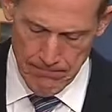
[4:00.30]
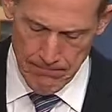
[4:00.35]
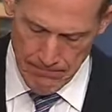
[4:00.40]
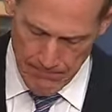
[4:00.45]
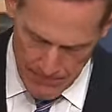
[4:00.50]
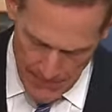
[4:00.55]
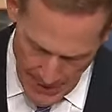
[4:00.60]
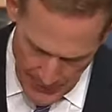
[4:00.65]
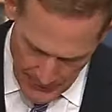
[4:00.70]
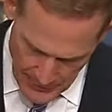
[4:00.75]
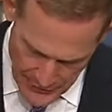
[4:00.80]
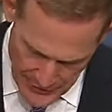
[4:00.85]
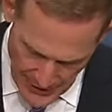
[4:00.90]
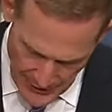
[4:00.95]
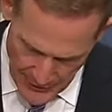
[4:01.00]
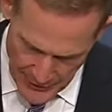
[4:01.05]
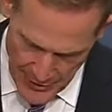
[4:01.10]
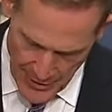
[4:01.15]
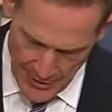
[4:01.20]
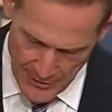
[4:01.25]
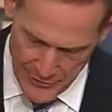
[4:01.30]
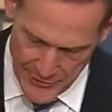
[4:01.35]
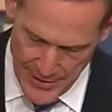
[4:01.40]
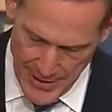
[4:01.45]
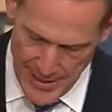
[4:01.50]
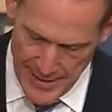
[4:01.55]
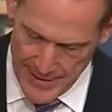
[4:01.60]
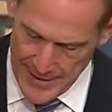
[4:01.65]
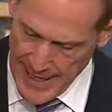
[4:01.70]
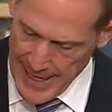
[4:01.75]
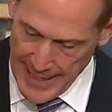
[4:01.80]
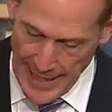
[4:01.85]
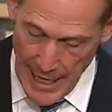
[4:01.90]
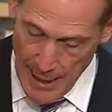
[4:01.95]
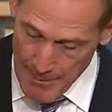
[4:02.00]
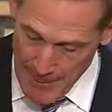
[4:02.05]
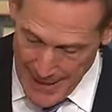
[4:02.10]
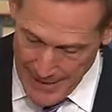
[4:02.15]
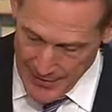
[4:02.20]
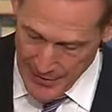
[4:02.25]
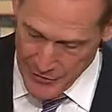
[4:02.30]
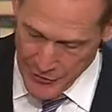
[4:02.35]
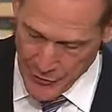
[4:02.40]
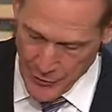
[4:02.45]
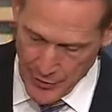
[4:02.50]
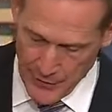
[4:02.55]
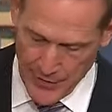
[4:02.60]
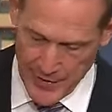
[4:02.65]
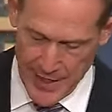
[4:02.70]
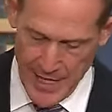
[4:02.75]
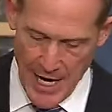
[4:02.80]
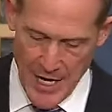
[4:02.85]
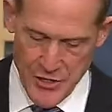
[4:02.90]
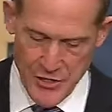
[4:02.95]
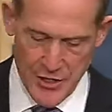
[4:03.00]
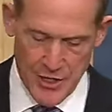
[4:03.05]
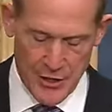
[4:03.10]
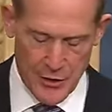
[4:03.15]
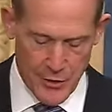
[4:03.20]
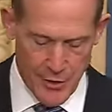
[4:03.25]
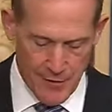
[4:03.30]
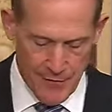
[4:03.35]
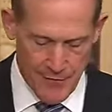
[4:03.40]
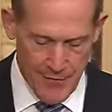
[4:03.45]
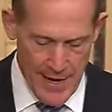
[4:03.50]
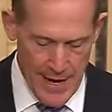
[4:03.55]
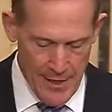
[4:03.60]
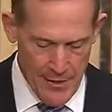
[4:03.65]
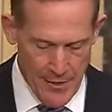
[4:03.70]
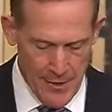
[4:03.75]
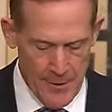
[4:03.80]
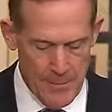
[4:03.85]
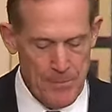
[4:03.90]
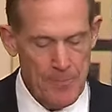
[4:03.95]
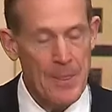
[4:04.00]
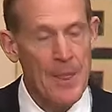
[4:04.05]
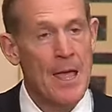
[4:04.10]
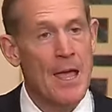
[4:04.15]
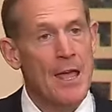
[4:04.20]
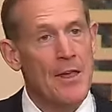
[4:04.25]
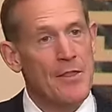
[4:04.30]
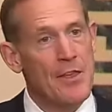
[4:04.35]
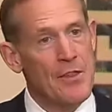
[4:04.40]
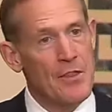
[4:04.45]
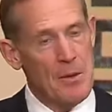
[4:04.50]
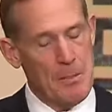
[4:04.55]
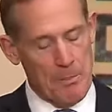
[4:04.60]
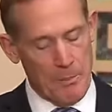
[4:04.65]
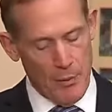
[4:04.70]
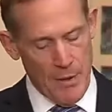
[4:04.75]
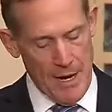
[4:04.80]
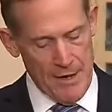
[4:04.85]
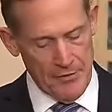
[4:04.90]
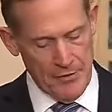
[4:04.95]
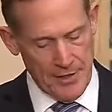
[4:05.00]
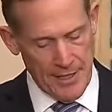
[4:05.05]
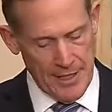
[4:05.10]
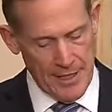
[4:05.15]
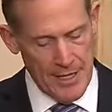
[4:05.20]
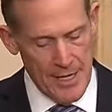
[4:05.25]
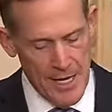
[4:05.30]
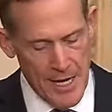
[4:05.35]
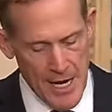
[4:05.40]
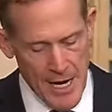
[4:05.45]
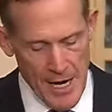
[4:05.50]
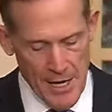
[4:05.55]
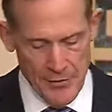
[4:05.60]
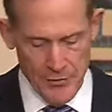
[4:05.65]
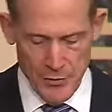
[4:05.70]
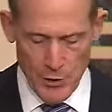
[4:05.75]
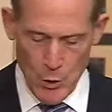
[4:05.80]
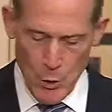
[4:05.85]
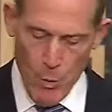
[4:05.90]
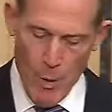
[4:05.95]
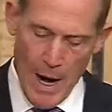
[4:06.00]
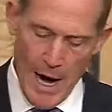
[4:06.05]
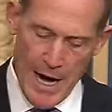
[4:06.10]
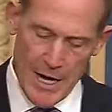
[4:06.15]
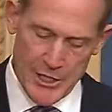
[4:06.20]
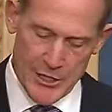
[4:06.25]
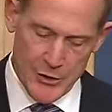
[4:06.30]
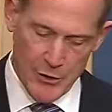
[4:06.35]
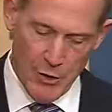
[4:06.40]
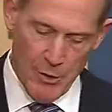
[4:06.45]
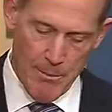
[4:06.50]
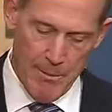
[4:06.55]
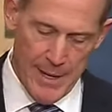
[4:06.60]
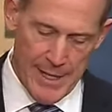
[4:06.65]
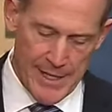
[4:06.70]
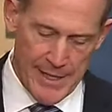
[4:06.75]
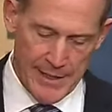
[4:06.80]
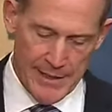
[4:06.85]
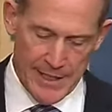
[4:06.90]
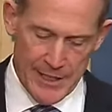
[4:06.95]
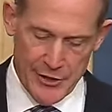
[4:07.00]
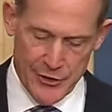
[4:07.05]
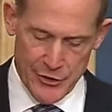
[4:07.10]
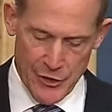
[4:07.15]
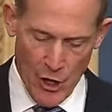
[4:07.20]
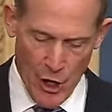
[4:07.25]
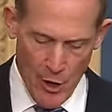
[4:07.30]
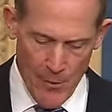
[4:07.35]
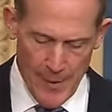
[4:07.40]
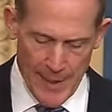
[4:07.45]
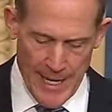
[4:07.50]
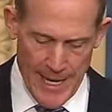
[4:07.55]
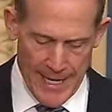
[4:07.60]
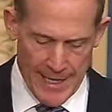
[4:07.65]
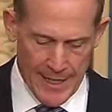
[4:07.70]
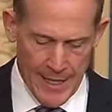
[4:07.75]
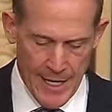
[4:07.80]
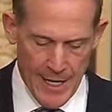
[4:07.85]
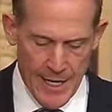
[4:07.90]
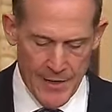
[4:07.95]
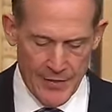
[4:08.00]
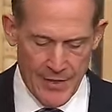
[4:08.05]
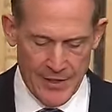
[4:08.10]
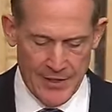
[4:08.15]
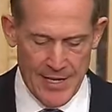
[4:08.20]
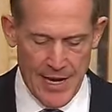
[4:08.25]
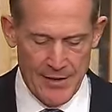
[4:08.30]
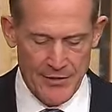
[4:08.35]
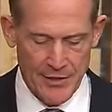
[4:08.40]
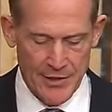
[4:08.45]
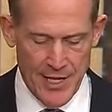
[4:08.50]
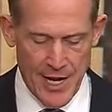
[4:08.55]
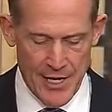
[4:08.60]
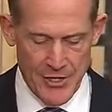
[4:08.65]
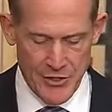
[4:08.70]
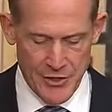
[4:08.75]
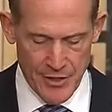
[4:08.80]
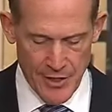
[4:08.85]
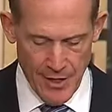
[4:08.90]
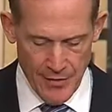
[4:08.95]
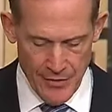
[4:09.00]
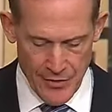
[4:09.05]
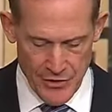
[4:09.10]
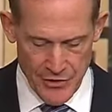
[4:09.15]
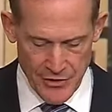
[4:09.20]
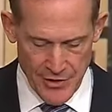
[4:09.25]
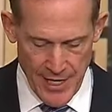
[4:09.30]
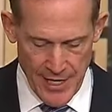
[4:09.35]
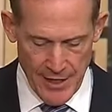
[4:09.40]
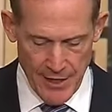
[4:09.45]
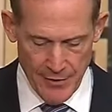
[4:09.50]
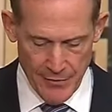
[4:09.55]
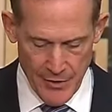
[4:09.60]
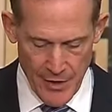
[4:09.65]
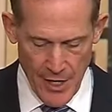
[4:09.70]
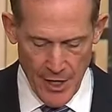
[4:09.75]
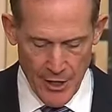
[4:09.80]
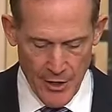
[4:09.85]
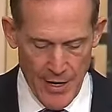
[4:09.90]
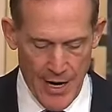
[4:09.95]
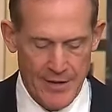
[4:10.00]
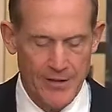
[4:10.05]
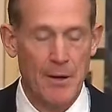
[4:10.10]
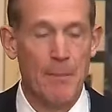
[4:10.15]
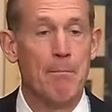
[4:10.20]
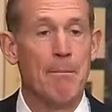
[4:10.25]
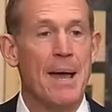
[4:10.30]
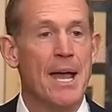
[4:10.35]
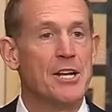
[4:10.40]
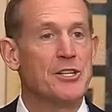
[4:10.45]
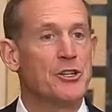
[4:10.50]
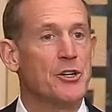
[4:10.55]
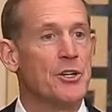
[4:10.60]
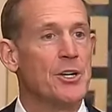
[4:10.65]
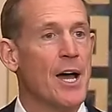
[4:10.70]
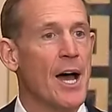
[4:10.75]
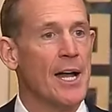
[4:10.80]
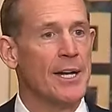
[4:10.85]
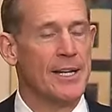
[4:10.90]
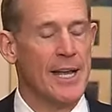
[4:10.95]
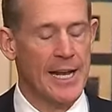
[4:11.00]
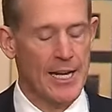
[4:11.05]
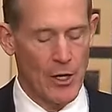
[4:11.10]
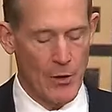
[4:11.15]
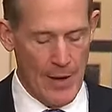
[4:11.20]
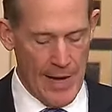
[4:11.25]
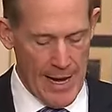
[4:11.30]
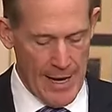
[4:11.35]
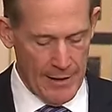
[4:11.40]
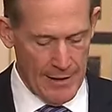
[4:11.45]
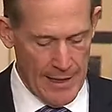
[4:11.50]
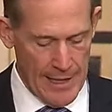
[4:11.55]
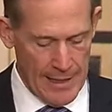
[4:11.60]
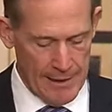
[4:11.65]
If the Secretary of State cannot make this certification in good faith, then the President is required to immediately terminate the designation of the state of Qatar as a major non NATO ally.